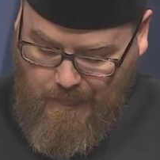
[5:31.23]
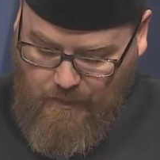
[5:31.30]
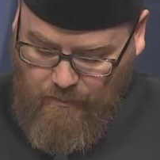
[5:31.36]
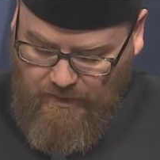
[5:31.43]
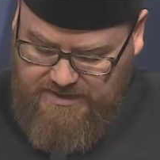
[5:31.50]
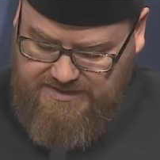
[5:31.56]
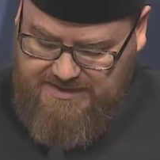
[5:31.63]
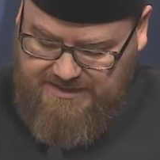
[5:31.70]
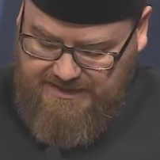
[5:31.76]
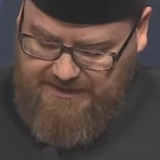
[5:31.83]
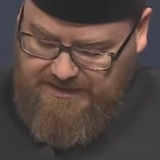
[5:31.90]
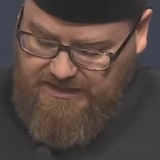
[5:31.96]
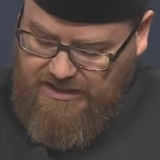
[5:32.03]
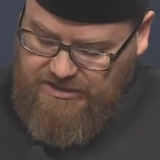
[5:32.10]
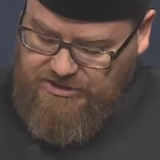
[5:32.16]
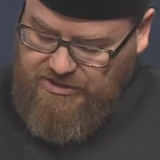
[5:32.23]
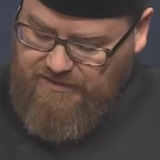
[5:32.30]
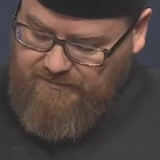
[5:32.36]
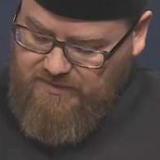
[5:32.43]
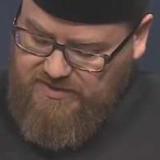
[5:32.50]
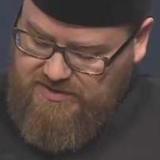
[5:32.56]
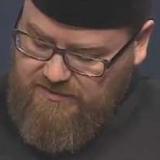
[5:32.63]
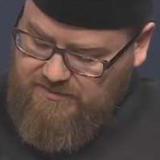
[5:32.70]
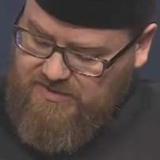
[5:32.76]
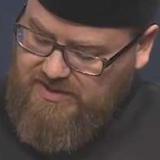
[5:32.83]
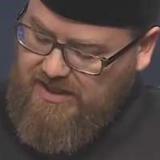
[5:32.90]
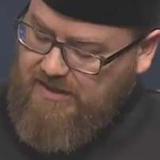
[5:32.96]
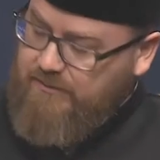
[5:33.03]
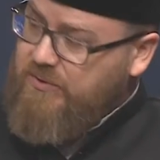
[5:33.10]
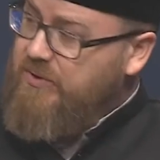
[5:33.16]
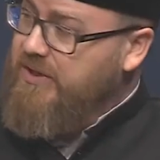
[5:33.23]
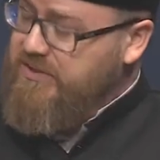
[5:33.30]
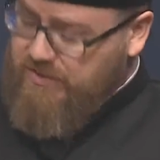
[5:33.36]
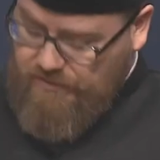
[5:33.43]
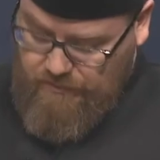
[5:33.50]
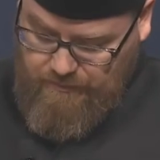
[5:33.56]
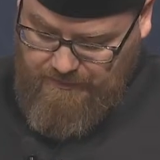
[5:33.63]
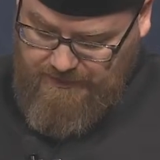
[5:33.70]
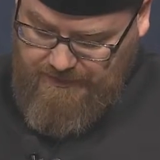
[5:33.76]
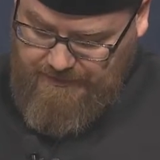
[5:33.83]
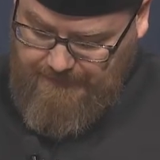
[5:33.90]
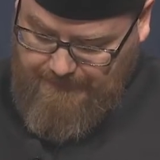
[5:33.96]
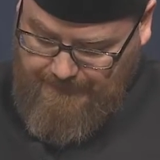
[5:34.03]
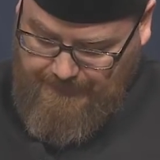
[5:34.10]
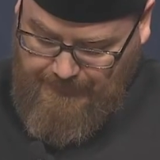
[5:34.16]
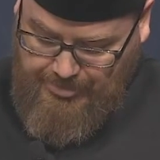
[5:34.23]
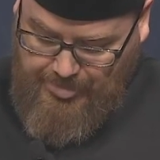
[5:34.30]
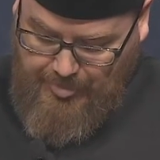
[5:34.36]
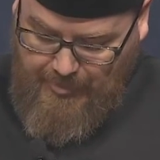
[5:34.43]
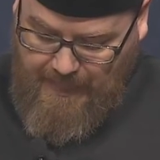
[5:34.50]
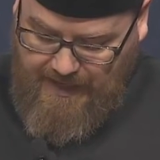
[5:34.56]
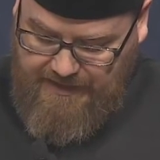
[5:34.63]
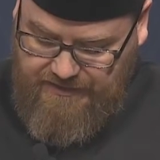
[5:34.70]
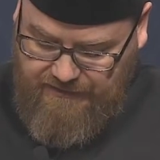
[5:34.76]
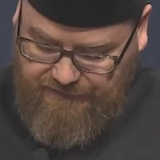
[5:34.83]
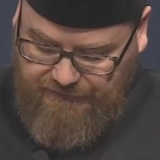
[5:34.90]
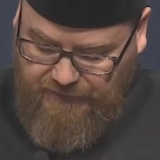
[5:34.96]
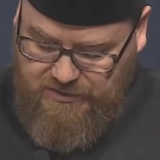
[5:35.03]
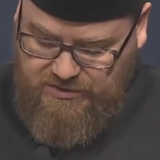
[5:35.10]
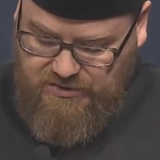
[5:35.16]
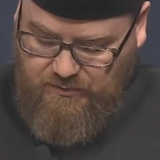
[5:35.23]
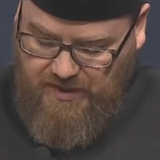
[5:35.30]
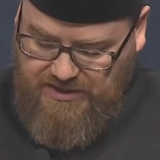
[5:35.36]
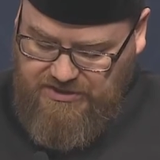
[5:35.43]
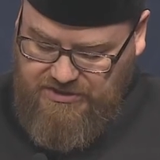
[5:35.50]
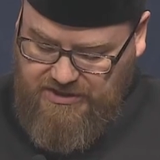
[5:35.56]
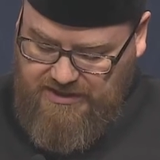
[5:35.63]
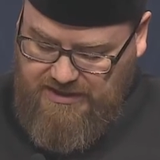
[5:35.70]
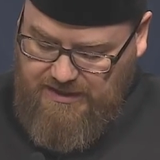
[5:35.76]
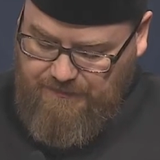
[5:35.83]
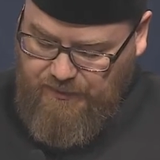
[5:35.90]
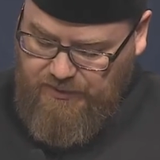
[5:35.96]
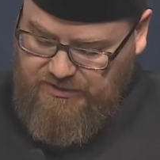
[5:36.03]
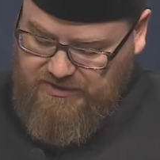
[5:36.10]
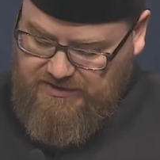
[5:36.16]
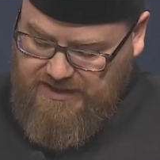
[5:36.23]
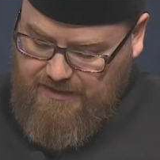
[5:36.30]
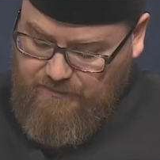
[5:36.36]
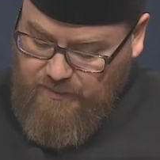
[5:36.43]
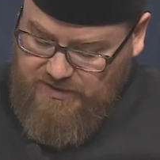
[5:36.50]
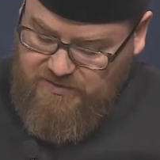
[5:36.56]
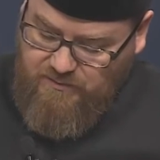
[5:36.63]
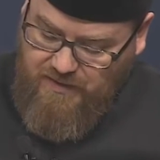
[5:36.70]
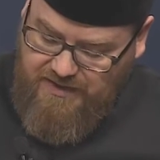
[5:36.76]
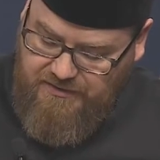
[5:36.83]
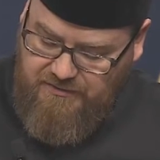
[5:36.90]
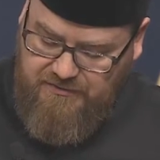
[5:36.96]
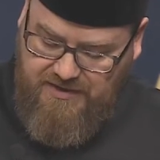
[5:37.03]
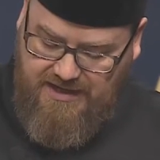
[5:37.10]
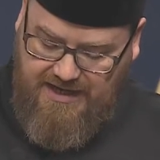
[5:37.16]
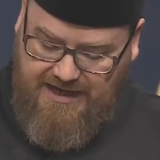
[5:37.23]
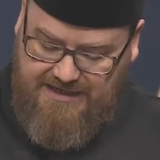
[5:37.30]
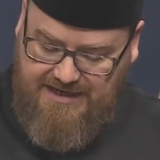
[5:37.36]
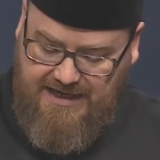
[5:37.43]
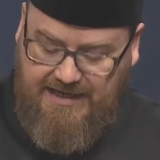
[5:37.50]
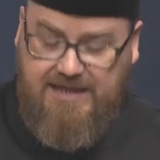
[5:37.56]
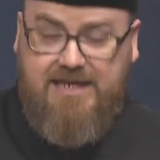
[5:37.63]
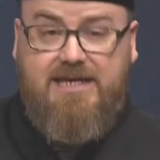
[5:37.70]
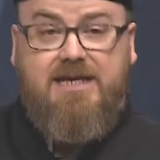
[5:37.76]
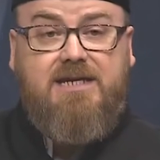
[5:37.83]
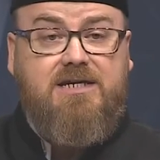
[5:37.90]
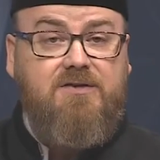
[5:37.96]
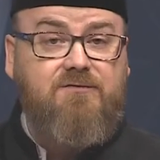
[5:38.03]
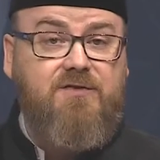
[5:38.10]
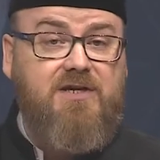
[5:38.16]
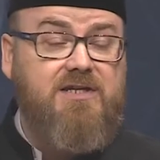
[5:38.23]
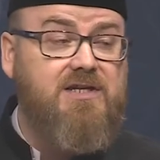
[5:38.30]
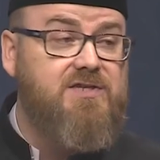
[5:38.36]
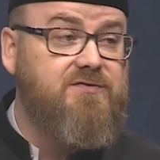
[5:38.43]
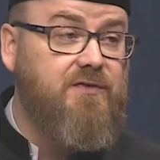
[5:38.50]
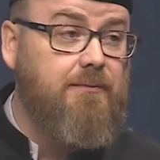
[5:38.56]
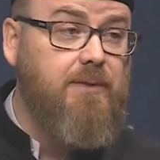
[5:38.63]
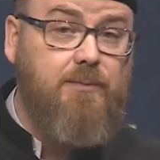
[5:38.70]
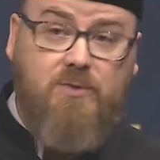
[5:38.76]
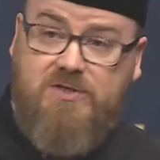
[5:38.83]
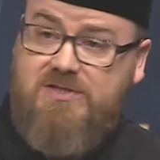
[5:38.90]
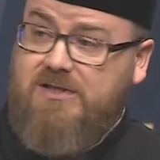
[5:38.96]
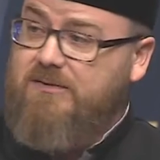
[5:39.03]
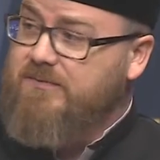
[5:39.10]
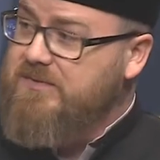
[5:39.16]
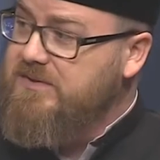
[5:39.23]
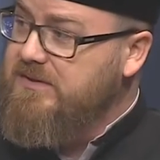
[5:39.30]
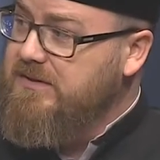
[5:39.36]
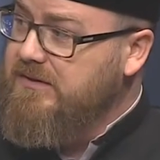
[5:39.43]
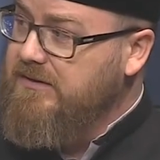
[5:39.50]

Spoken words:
Once a delegation of Muslims came to Hazrat Umar, and the first question he put to them was whether they had any inconvenience from the Muslims.